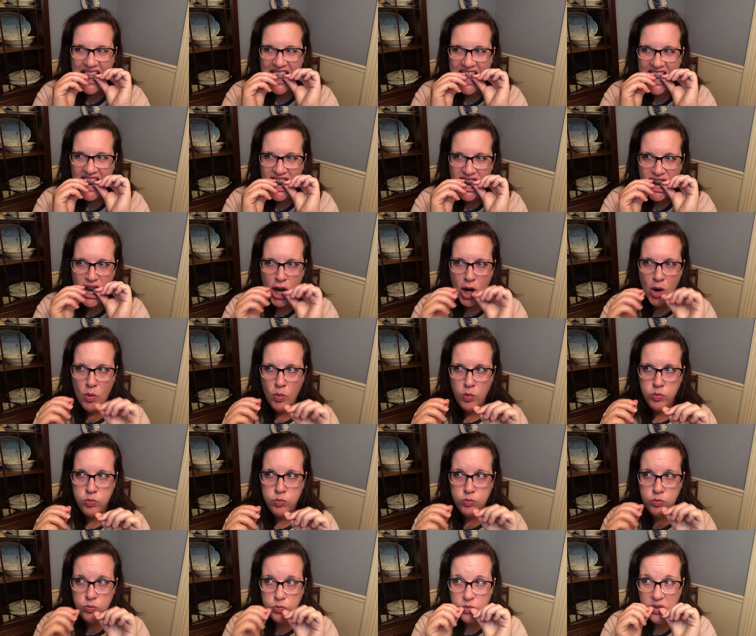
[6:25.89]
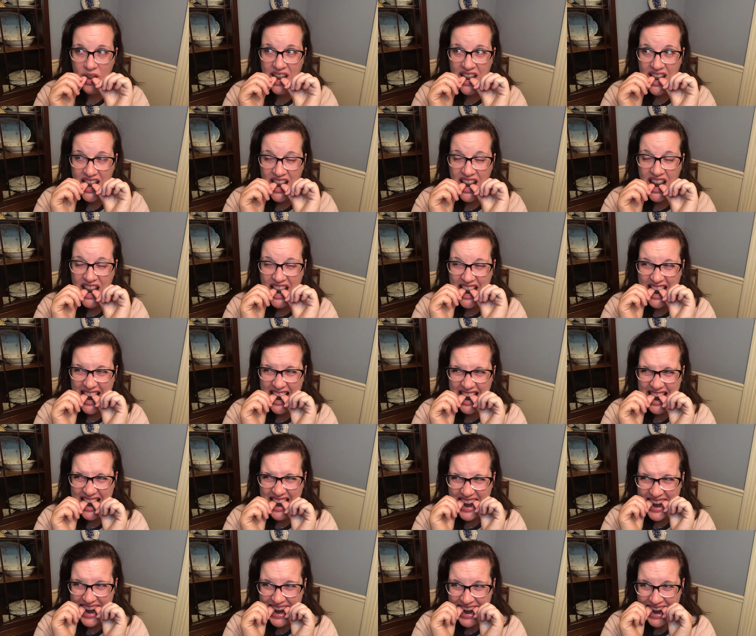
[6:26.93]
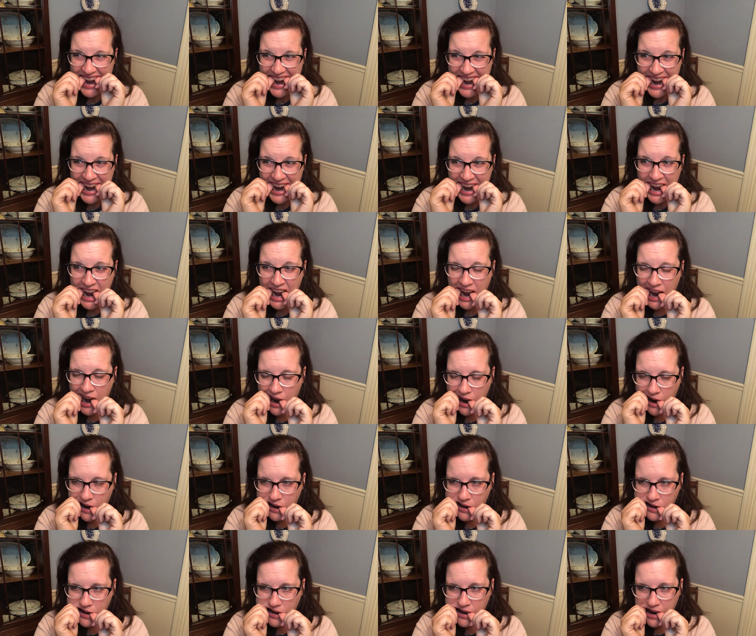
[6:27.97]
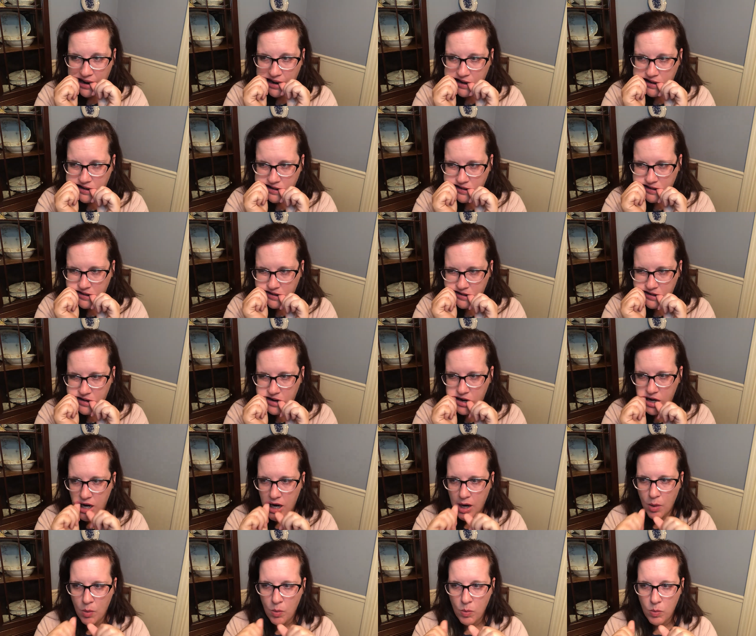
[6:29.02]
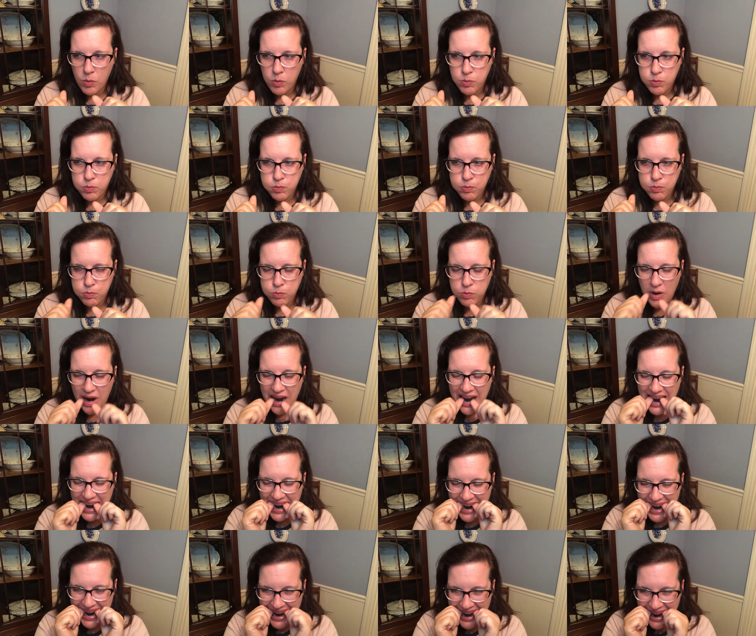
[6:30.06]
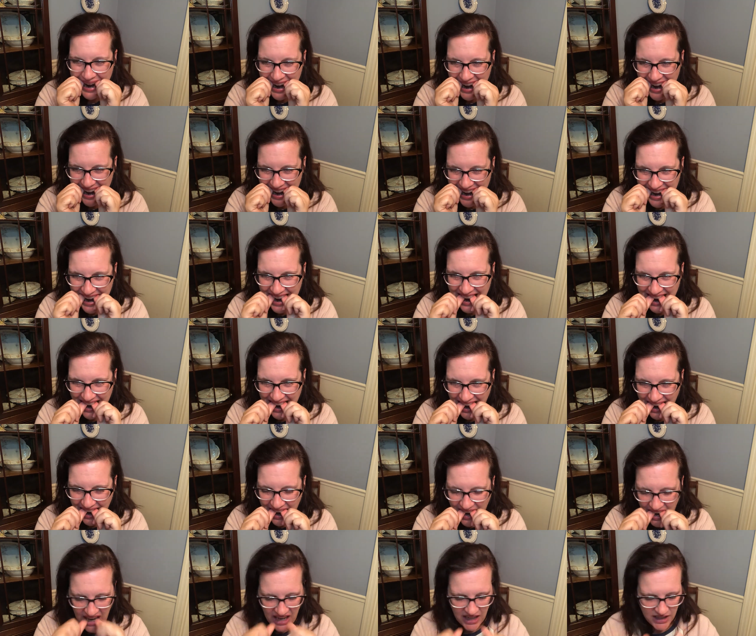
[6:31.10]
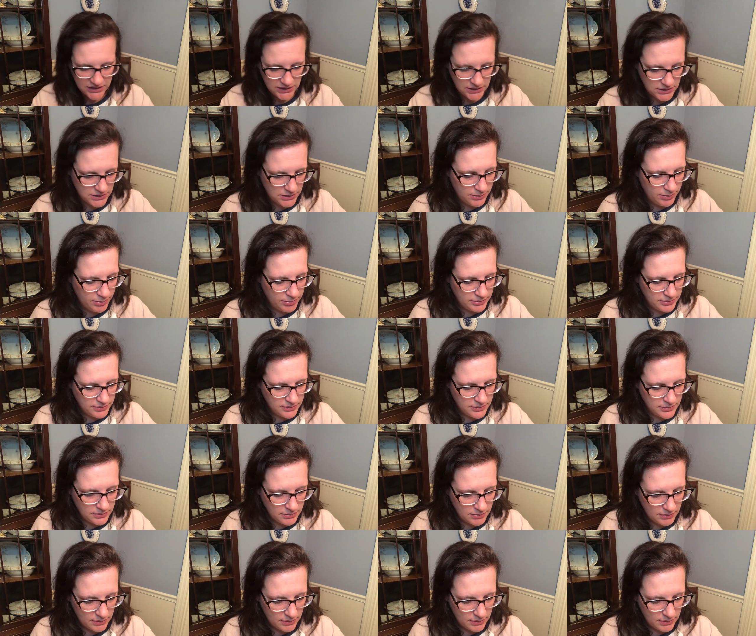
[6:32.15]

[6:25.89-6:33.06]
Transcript: (silence)